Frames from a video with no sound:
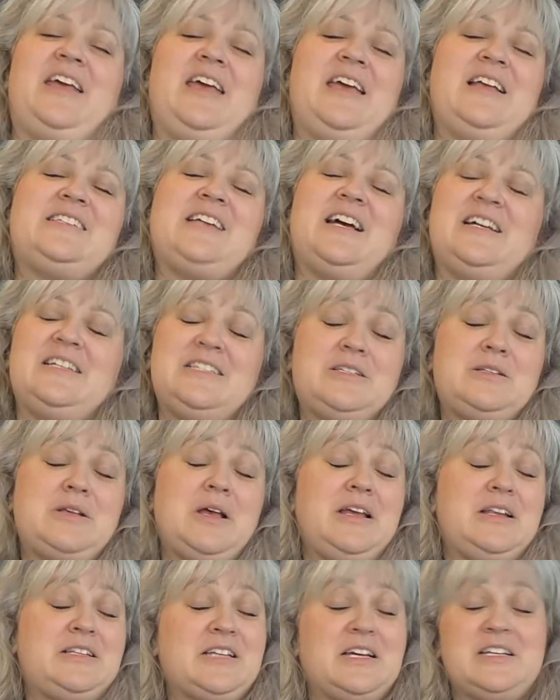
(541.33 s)
It does
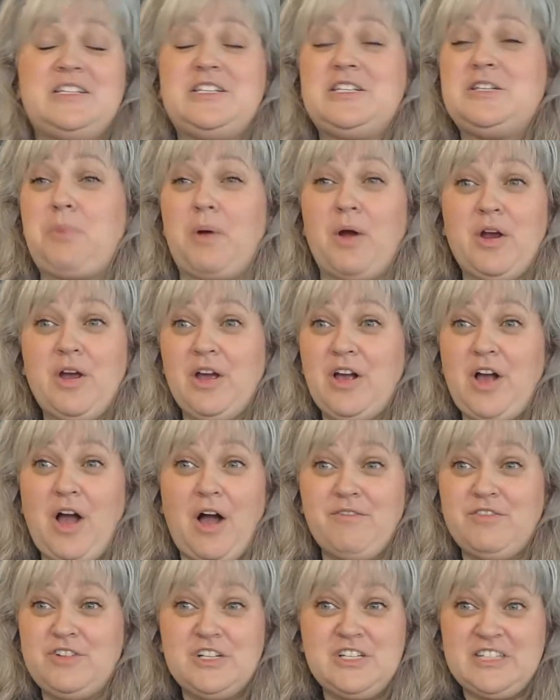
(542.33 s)
spark
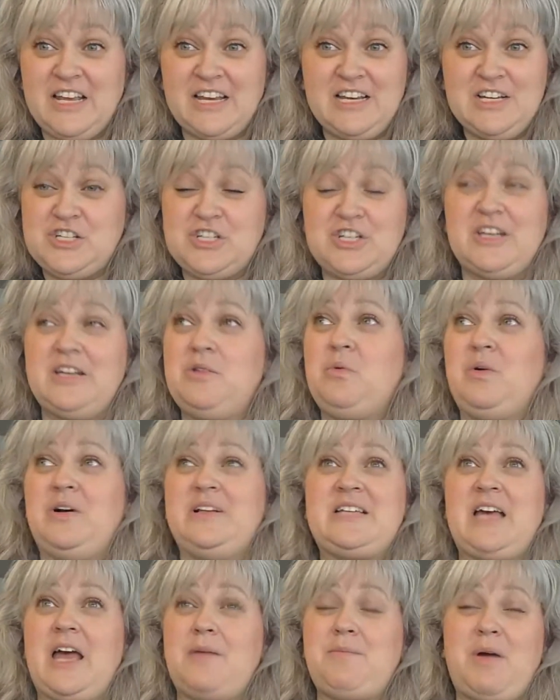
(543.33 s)
conversation. One
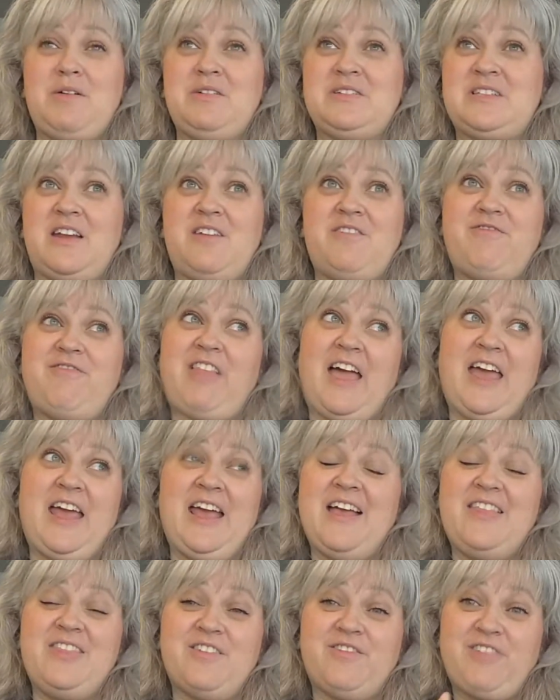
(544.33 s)
time I was on a
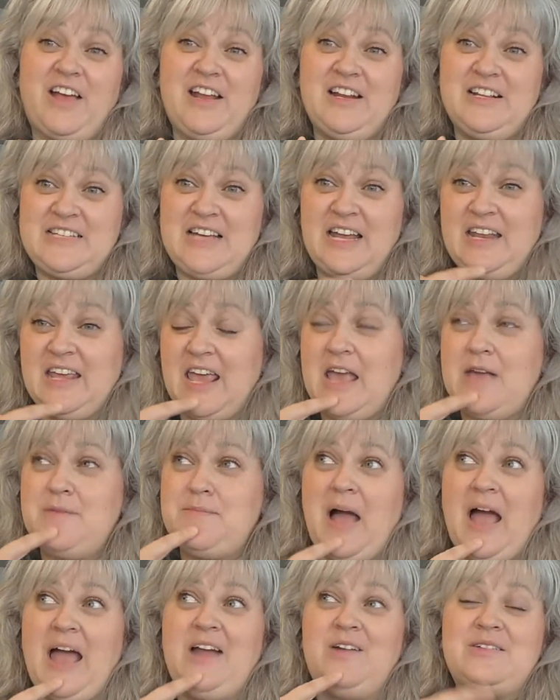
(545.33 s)
flight and the flight attendant came
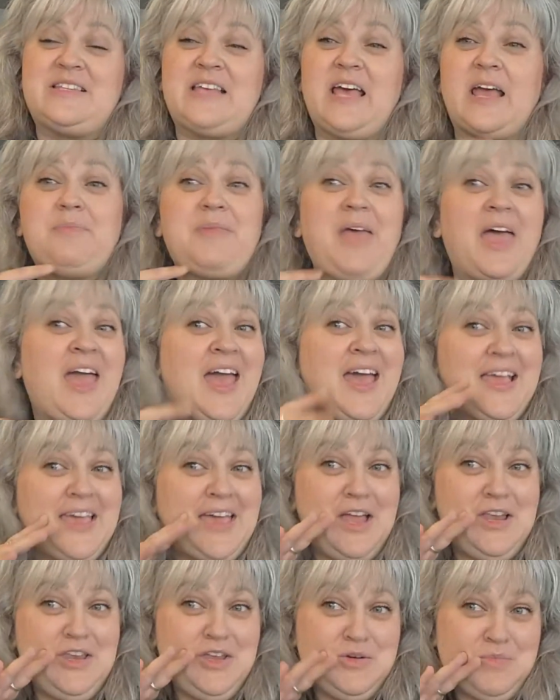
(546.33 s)
by and was like,
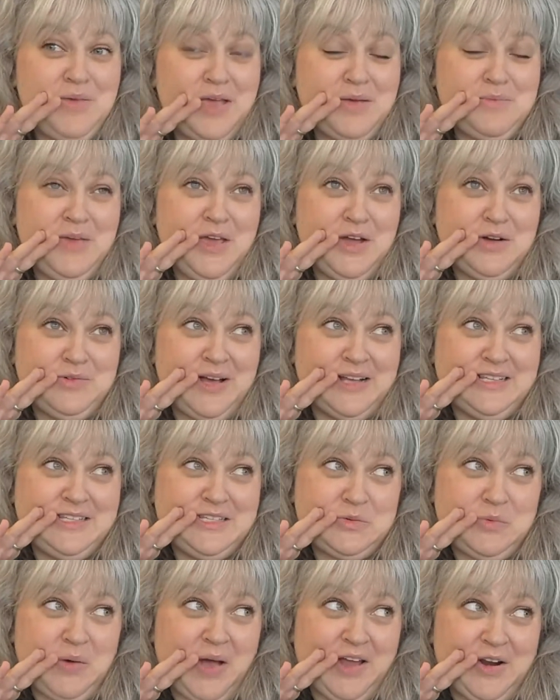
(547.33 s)
"Can you make me a red
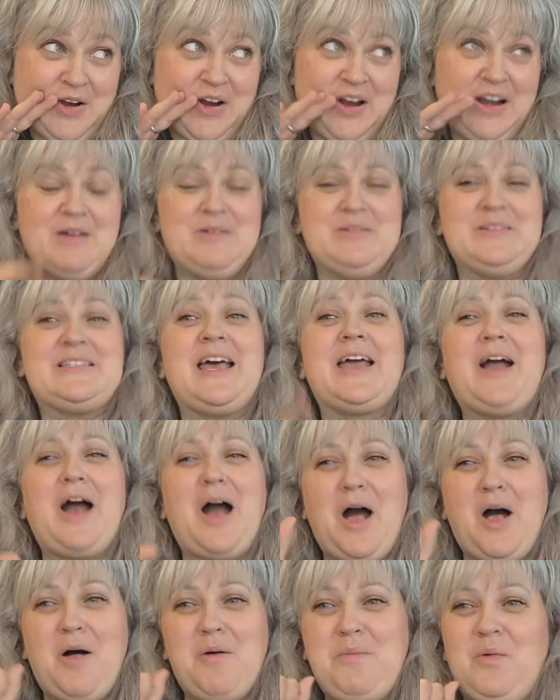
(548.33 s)
sweater?" And I was like,
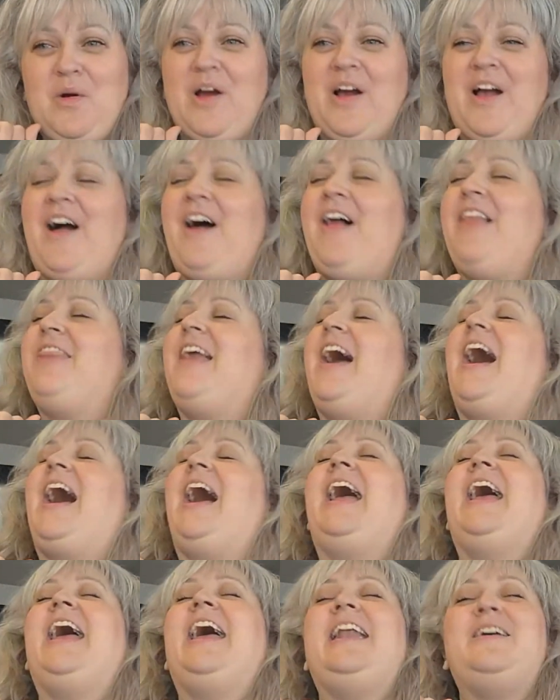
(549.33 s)
"I'll work on
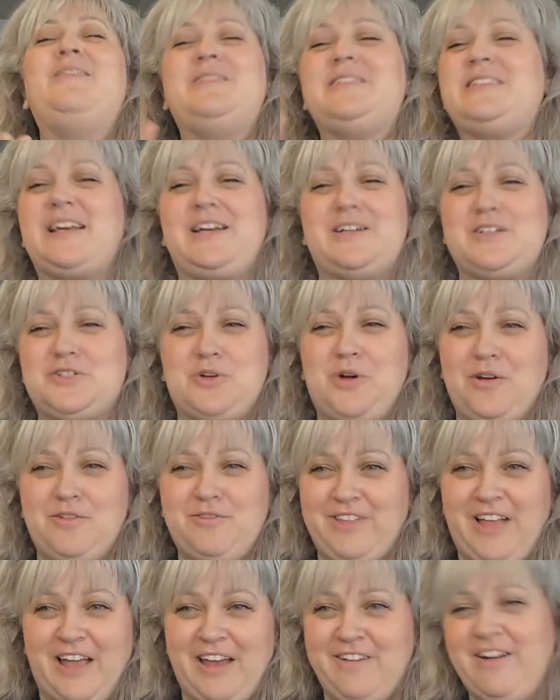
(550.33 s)
that." And it was like a short
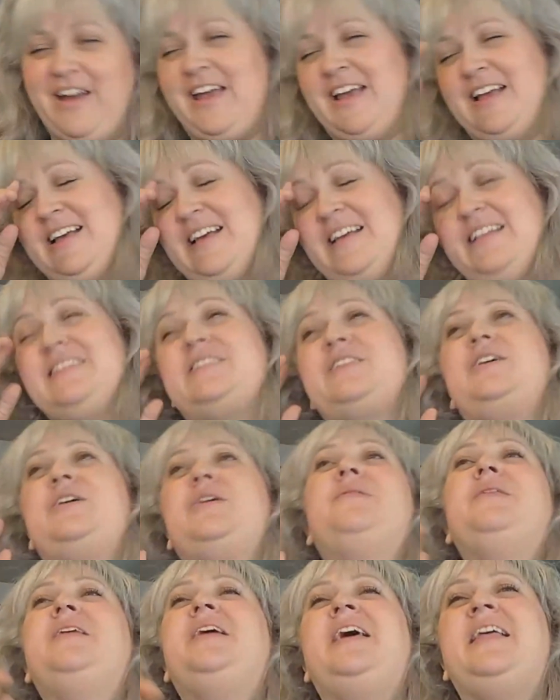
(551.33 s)
flight, right? And
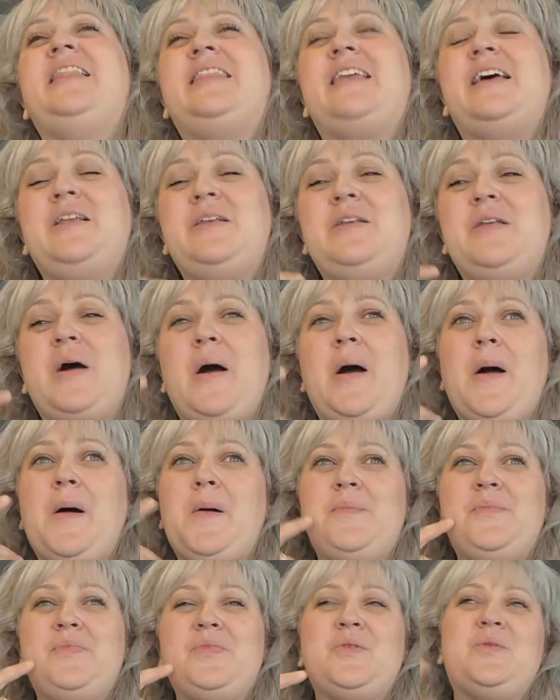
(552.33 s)
so
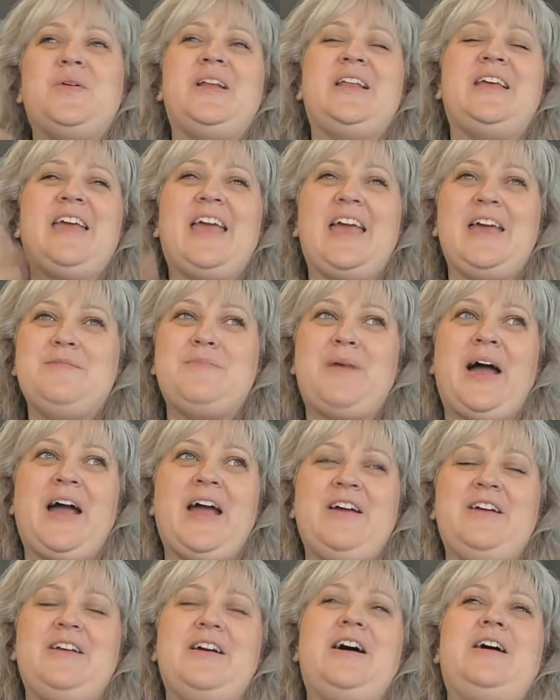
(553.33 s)
then when he came
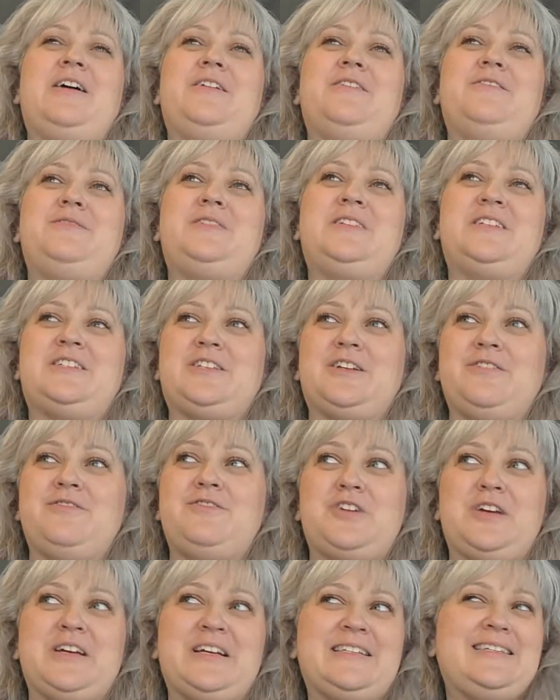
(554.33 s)
by to serve
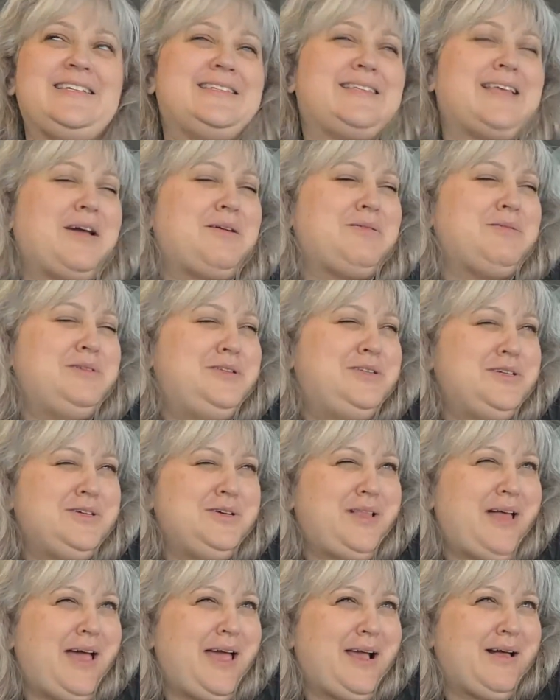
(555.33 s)
drinks, he's like, "Would you
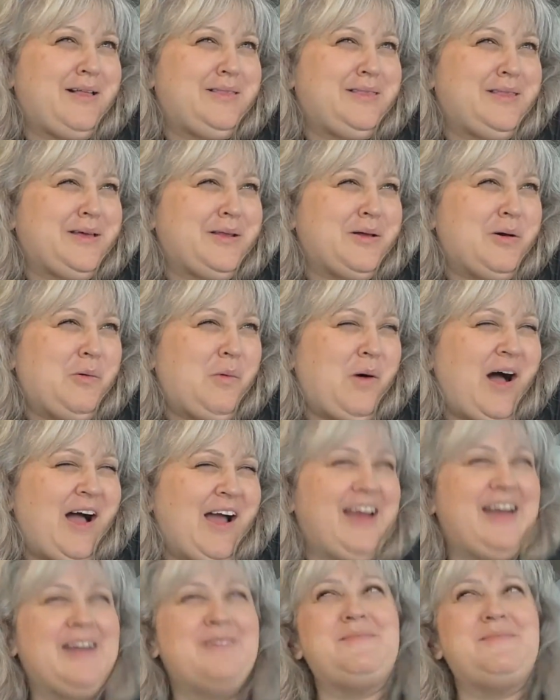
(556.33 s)
like a little wine?"